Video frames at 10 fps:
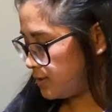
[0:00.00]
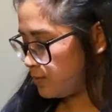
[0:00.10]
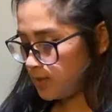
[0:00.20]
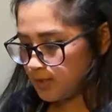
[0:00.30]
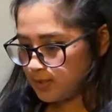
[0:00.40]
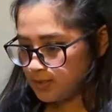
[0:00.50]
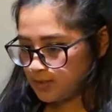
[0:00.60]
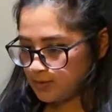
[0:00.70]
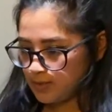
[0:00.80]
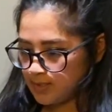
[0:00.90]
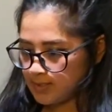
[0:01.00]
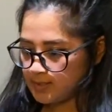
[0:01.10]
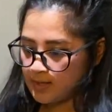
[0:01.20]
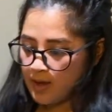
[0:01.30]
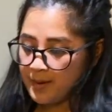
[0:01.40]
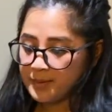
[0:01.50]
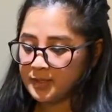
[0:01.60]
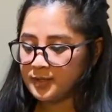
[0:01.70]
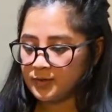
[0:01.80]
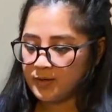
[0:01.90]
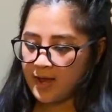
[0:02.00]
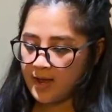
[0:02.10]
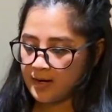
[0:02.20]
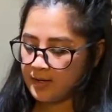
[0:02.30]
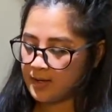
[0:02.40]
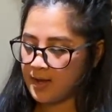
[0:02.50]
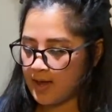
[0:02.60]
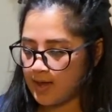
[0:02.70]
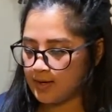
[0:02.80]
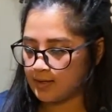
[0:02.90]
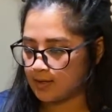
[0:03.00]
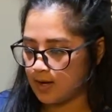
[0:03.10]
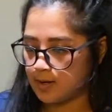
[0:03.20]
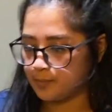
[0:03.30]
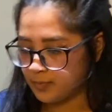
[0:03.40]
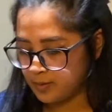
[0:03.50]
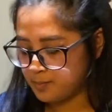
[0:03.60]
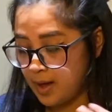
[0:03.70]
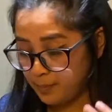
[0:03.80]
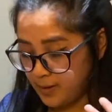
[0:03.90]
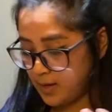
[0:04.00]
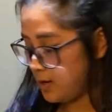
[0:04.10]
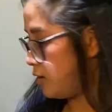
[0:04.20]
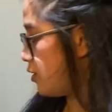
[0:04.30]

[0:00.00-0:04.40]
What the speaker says: thing we're gonna do is I'm gonna go ahead and palpate